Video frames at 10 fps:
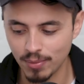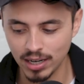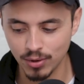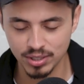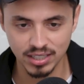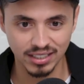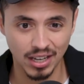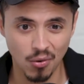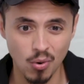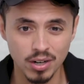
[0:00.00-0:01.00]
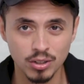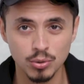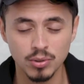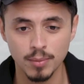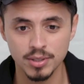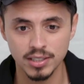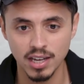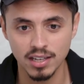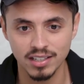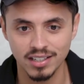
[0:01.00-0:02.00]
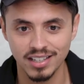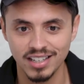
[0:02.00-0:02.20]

I mean, I was eating like one, two cups a day.